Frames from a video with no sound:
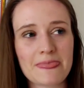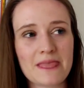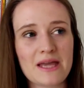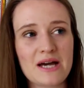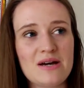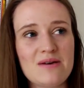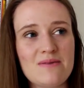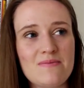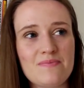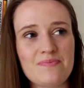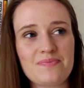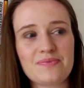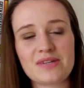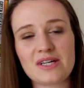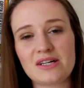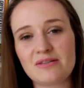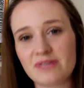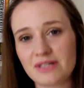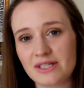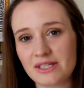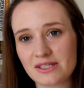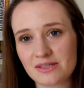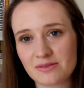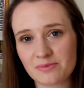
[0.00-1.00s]
I
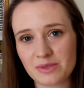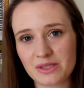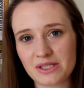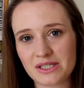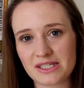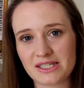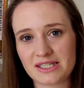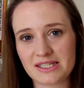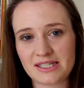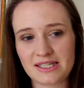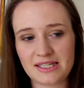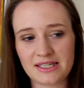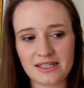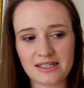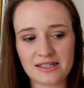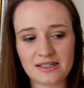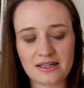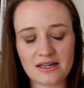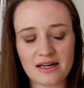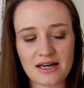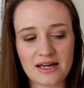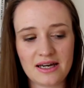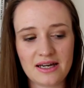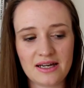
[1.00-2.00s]
read this in one
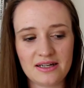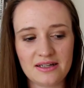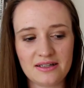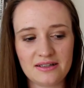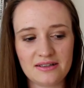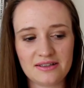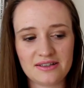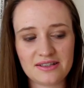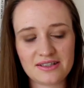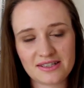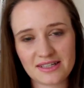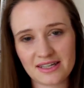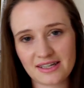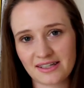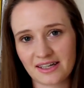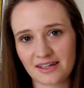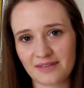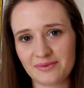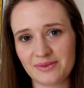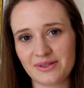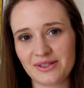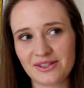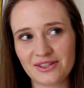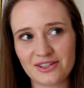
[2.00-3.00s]
sitting and just sat
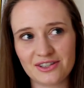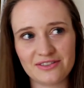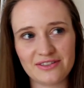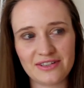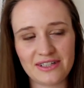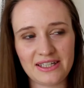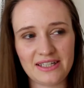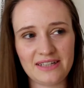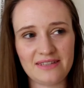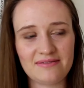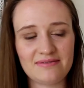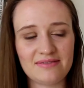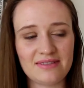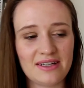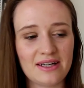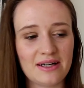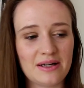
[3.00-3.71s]
down with a coffee